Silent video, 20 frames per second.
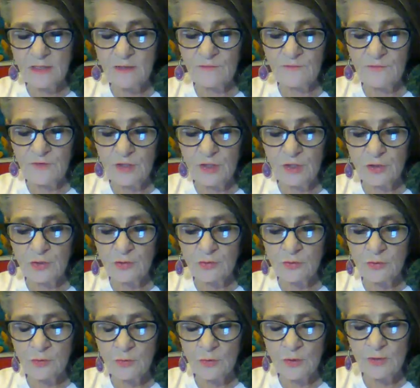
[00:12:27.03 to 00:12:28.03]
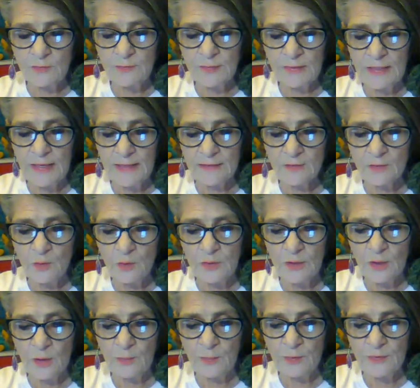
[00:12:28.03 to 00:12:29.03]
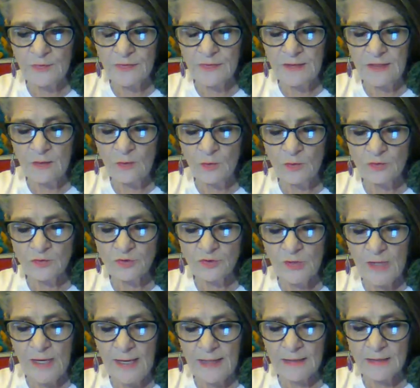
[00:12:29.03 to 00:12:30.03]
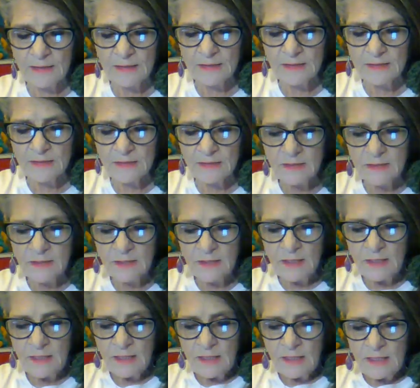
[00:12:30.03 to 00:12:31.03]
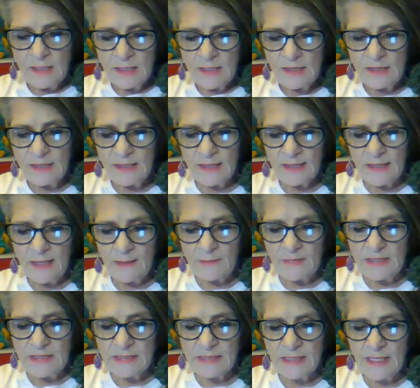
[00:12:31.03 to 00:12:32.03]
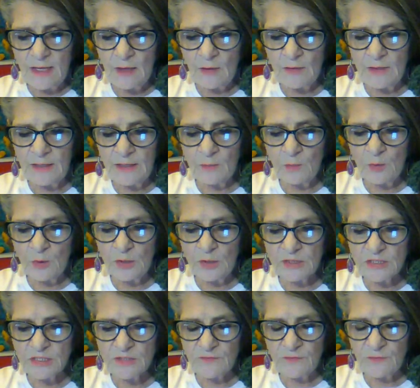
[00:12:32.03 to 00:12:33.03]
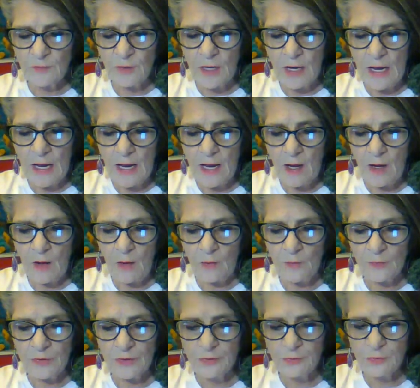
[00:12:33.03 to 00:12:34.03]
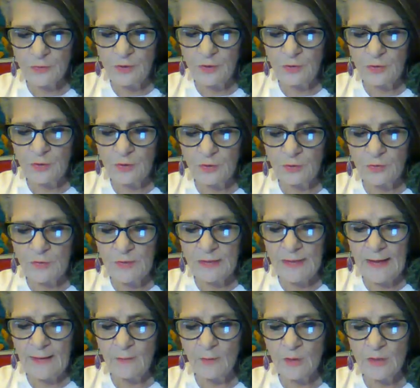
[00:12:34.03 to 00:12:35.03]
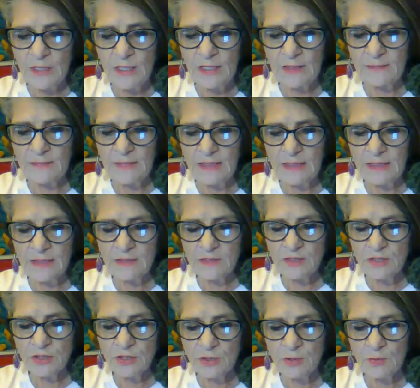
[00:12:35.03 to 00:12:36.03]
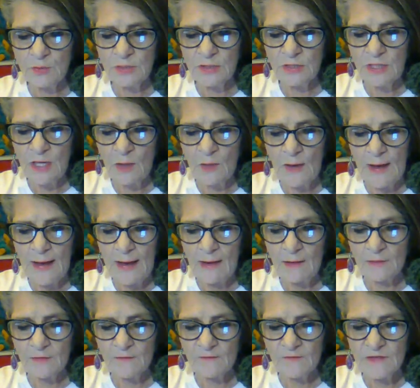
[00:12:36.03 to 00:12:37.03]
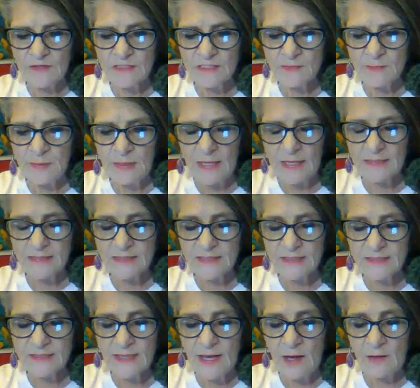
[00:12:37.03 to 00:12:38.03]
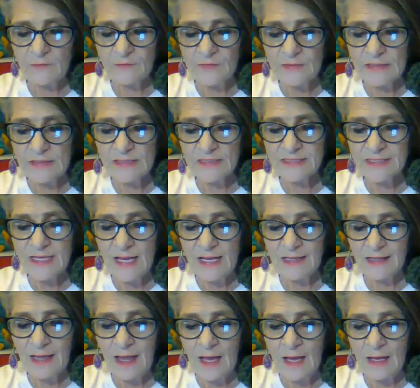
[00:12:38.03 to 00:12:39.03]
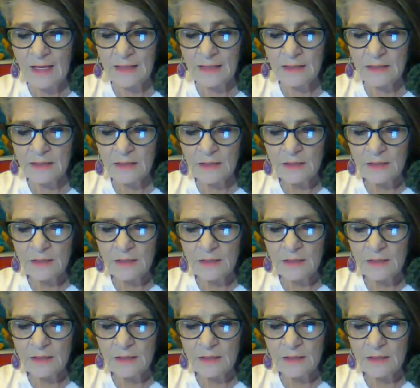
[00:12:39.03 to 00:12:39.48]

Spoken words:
A few, replied Quilp with equal dryness. Then let me tell him once for all through you that I will come into and go out of this place as often as I like.